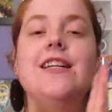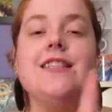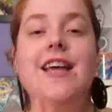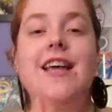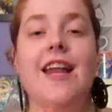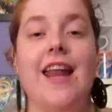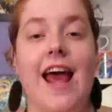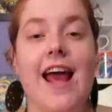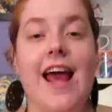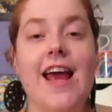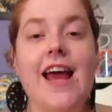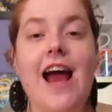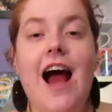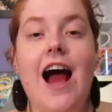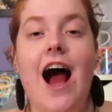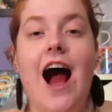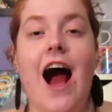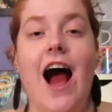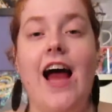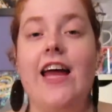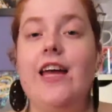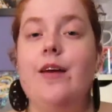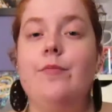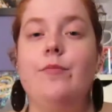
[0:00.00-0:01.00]
Today
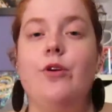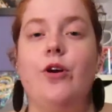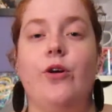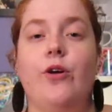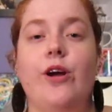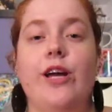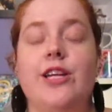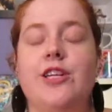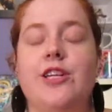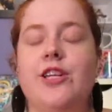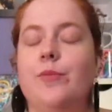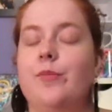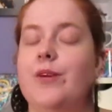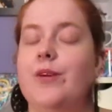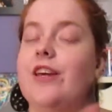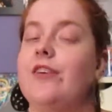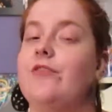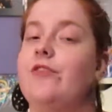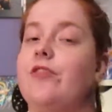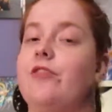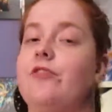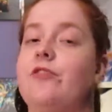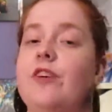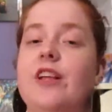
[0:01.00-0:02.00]
I am going to be
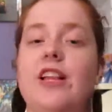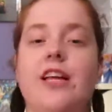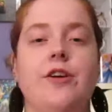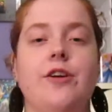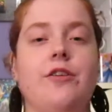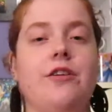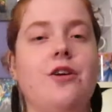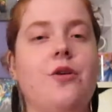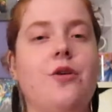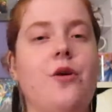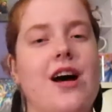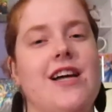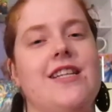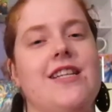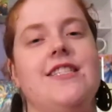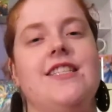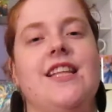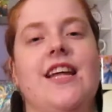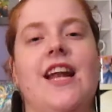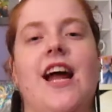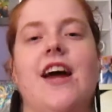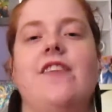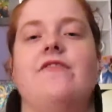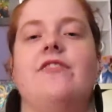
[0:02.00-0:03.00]
fulfilling a request
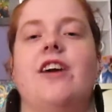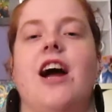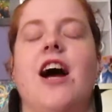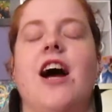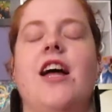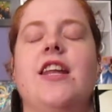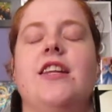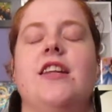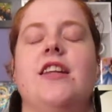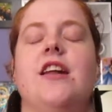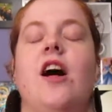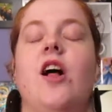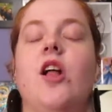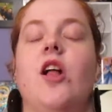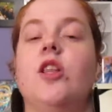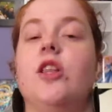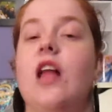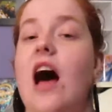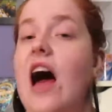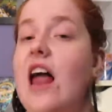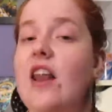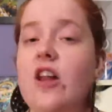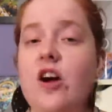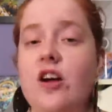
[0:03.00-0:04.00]
that I've gotten a
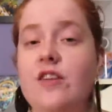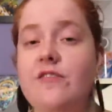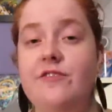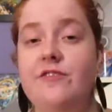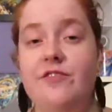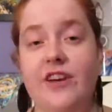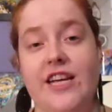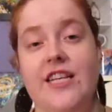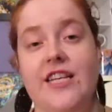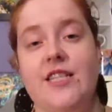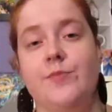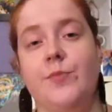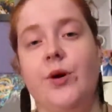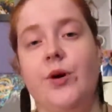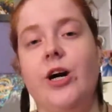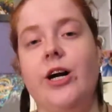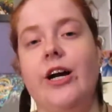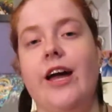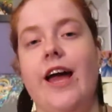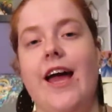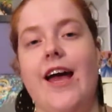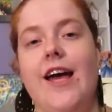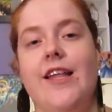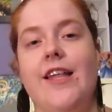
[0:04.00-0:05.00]
lot on
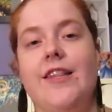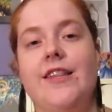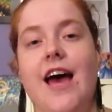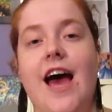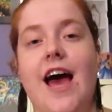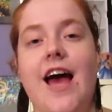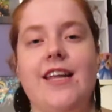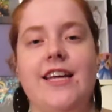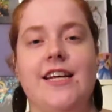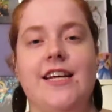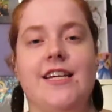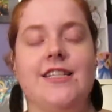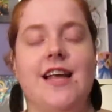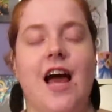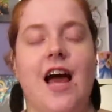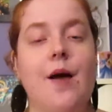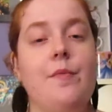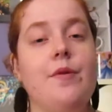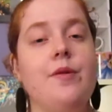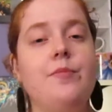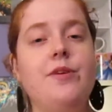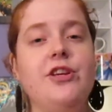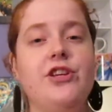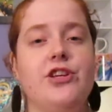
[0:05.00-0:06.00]
Facebook, and that is
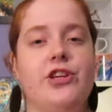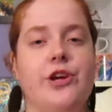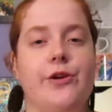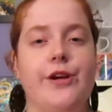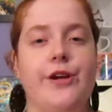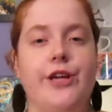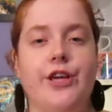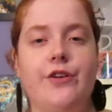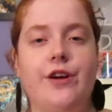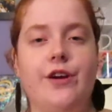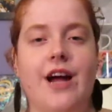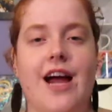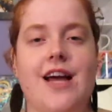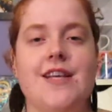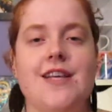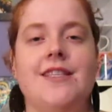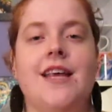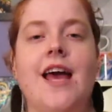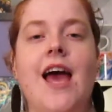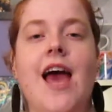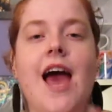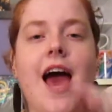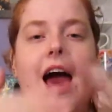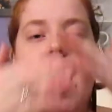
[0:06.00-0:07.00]
I'm going to be showing you guys
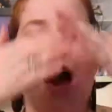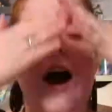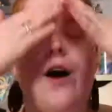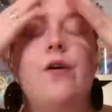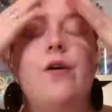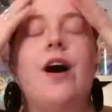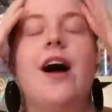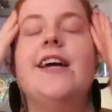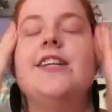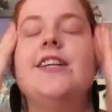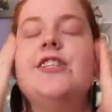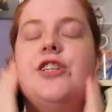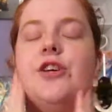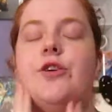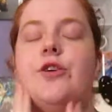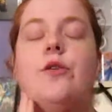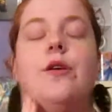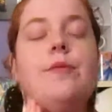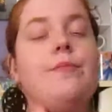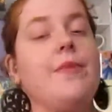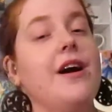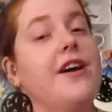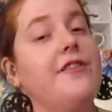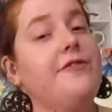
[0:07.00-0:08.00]
how I
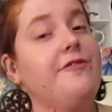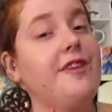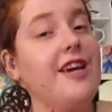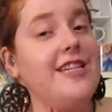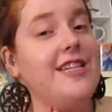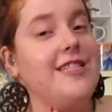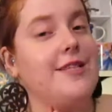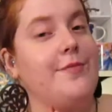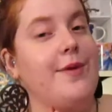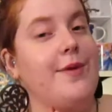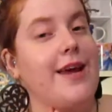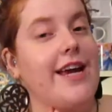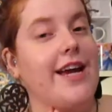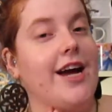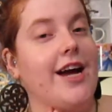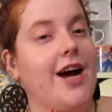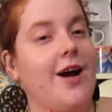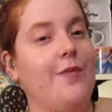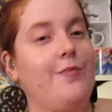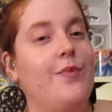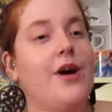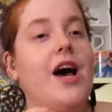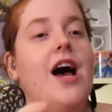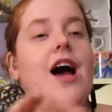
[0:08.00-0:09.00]
do my face
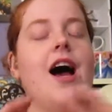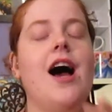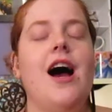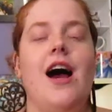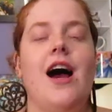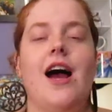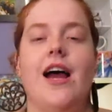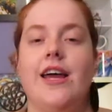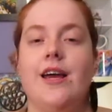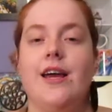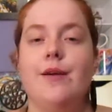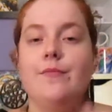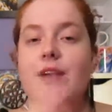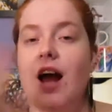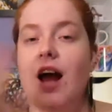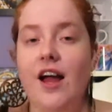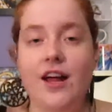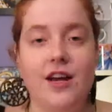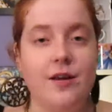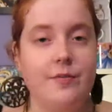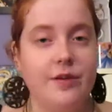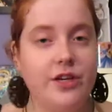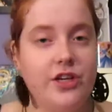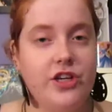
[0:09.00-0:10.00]
makeup. I am not
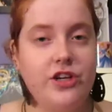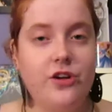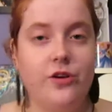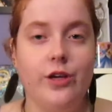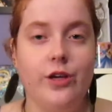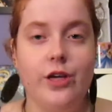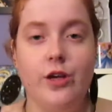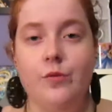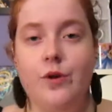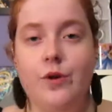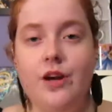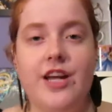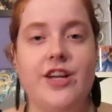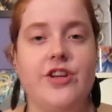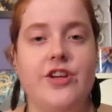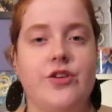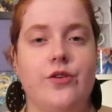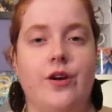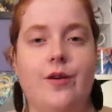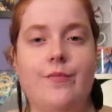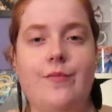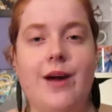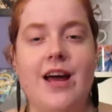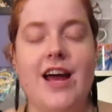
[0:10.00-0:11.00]
going to be showing you what I do
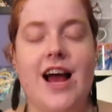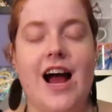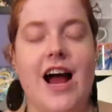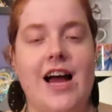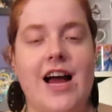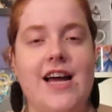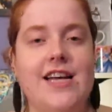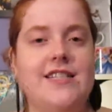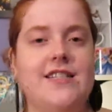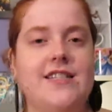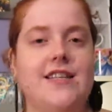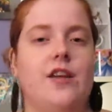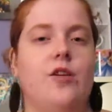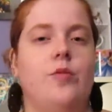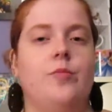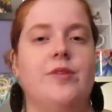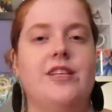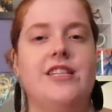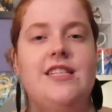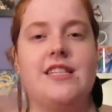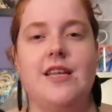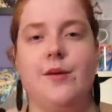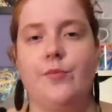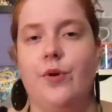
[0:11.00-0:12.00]
on my eyes. It'll
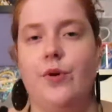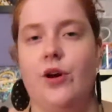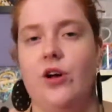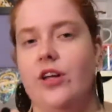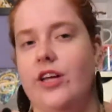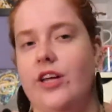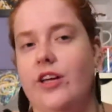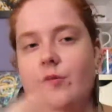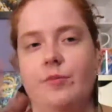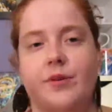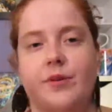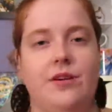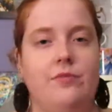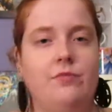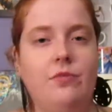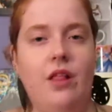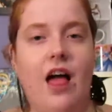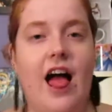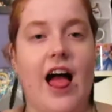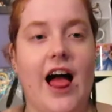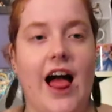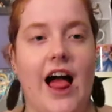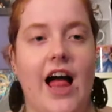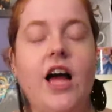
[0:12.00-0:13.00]
be simple, it'll be
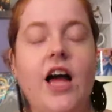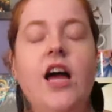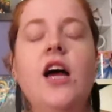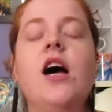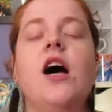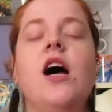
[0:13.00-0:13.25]
blah,